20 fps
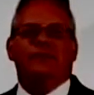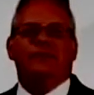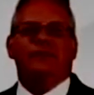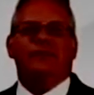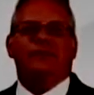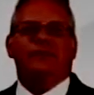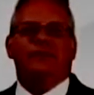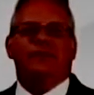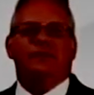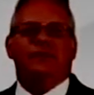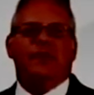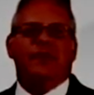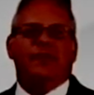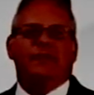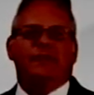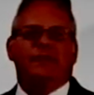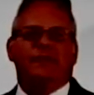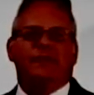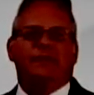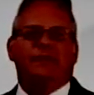Statistics
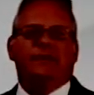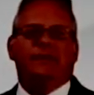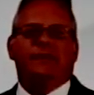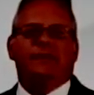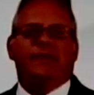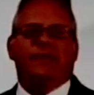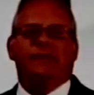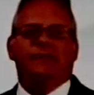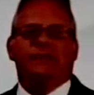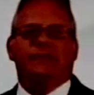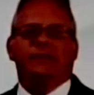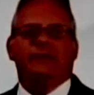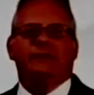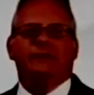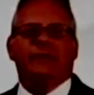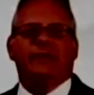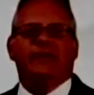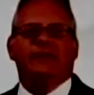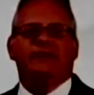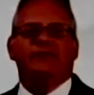data indicates that as
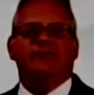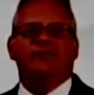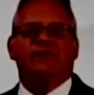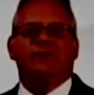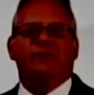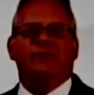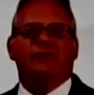many as